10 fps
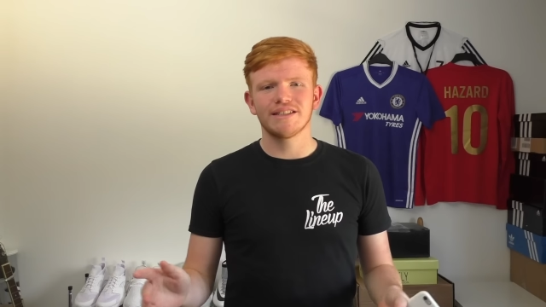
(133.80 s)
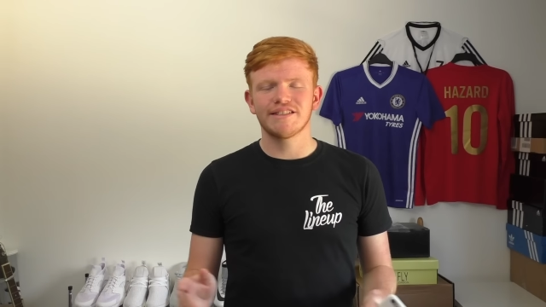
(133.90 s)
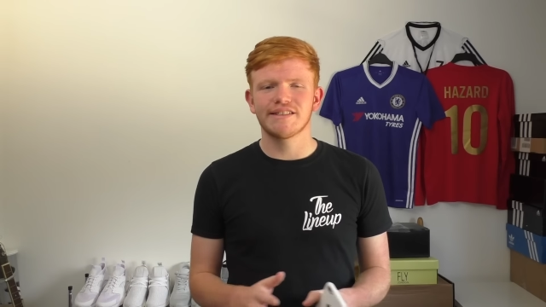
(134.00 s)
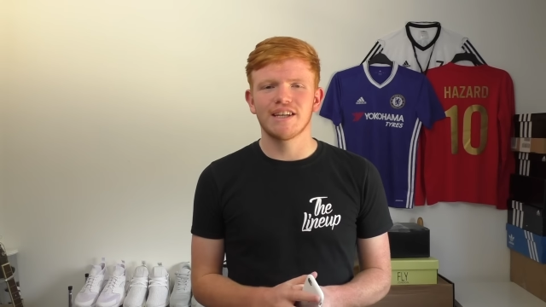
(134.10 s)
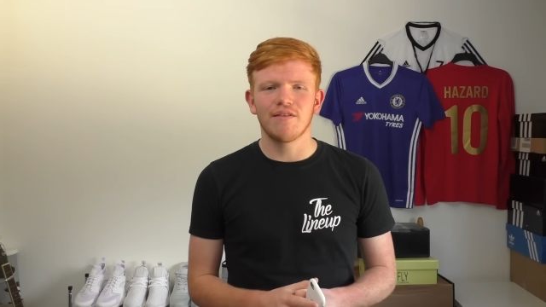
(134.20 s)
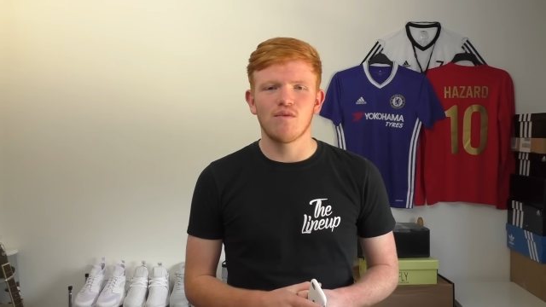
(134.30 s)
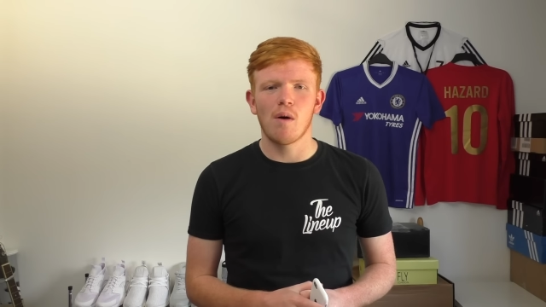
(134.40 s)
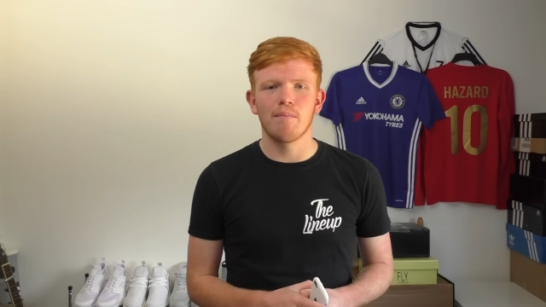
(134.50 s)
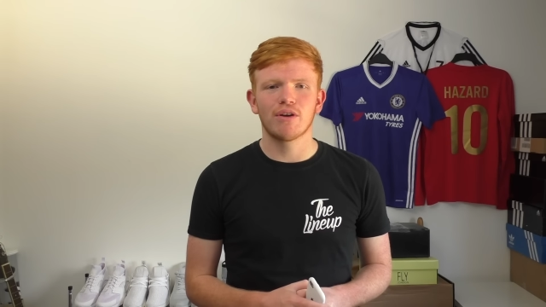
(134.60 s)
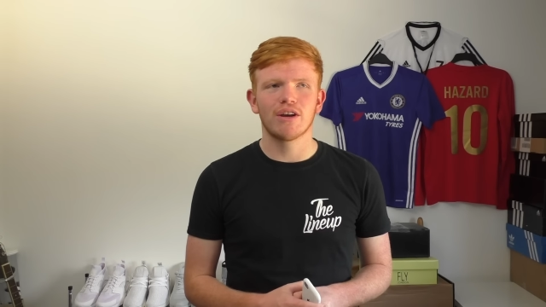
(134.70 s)
It's a tough
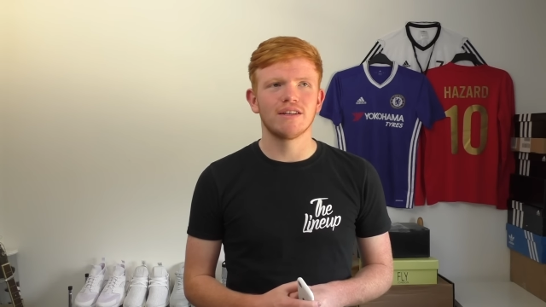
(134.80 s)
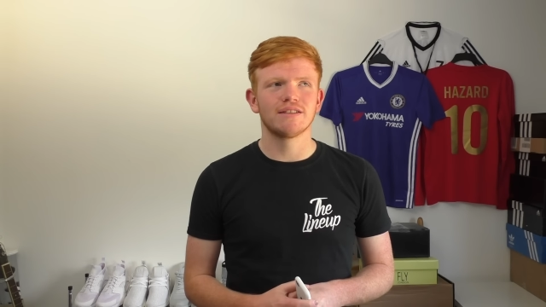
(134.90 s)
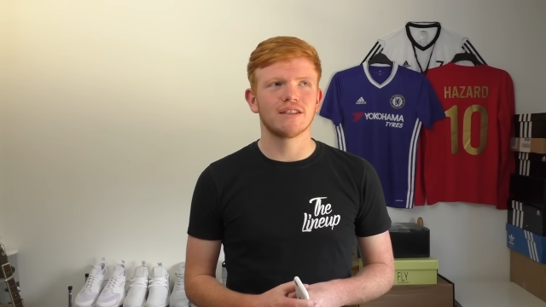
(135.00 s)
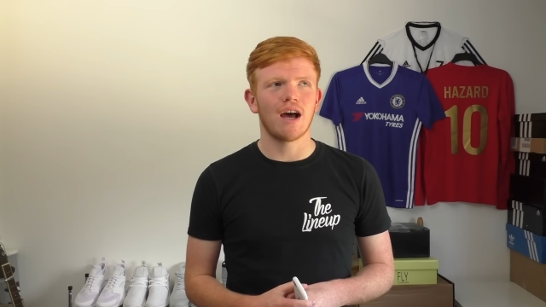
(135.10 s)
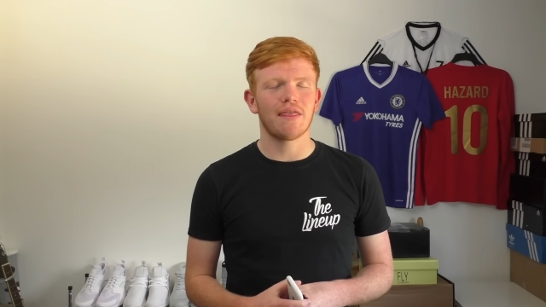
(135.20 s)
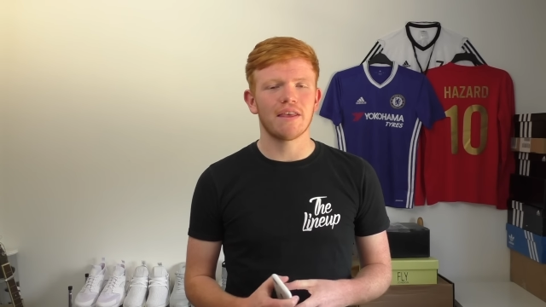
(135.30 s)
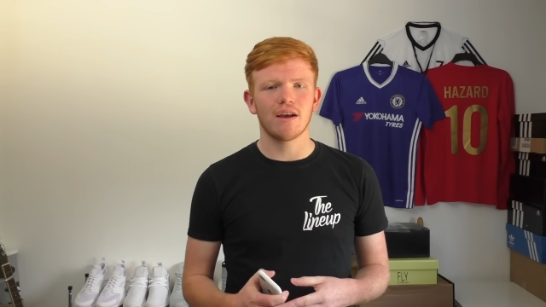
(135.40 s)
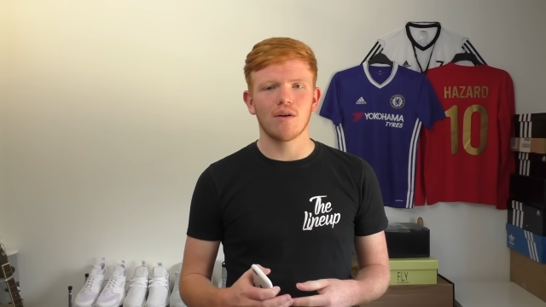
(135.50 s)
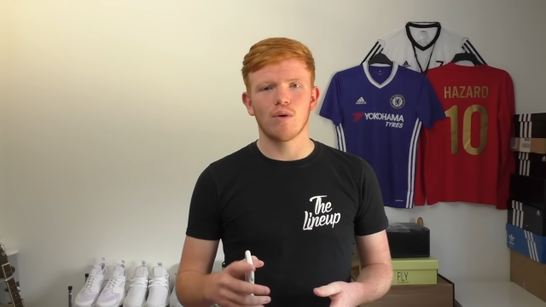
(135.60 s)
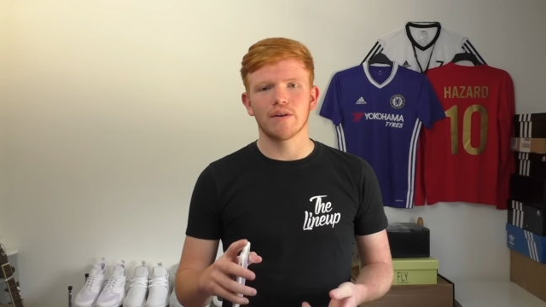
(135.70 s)
one, because I
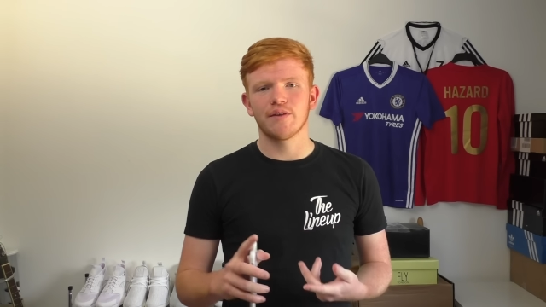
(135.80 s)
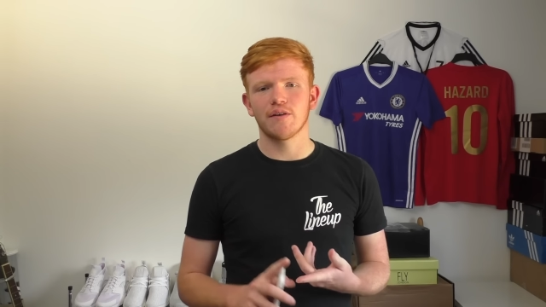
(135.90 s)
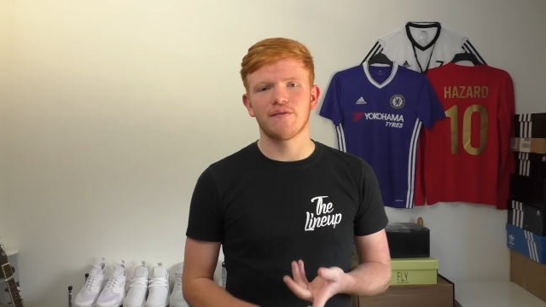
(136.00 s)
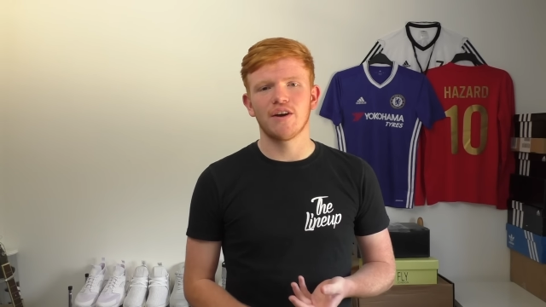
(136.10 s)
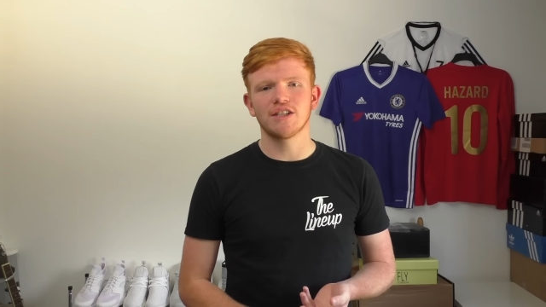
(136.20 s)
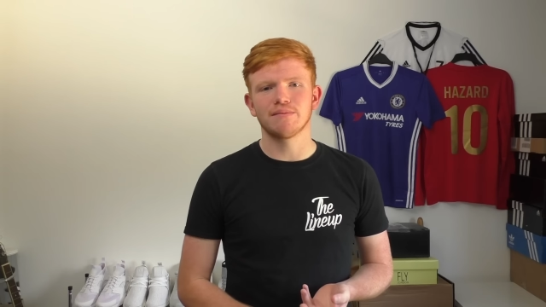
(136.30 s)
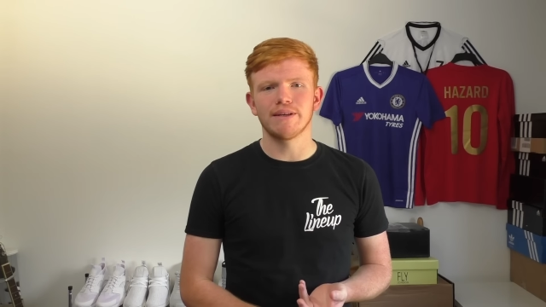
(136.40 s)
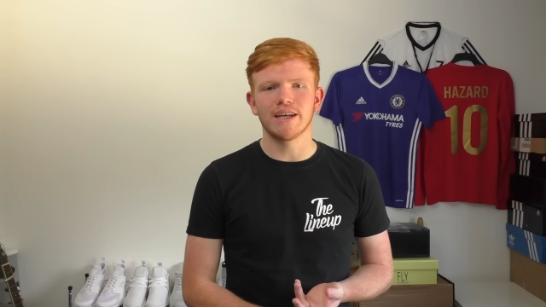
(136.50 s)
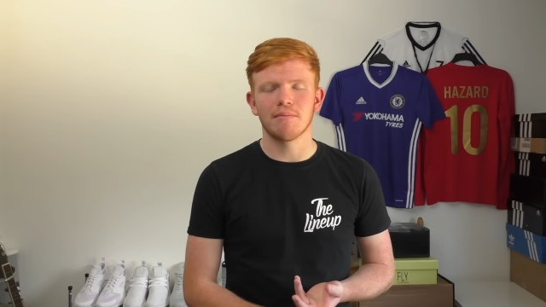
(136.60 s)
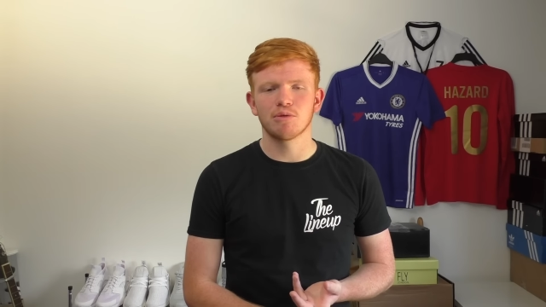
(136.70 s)
think one of our first
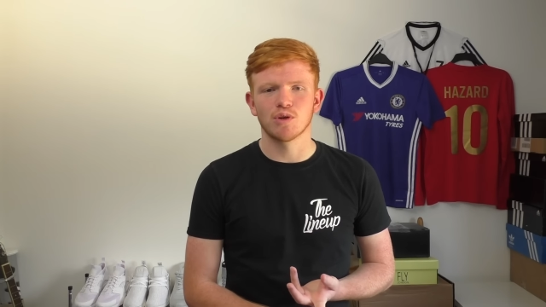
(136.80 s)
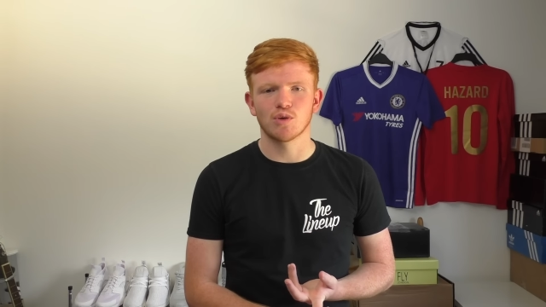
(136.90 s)
meetups,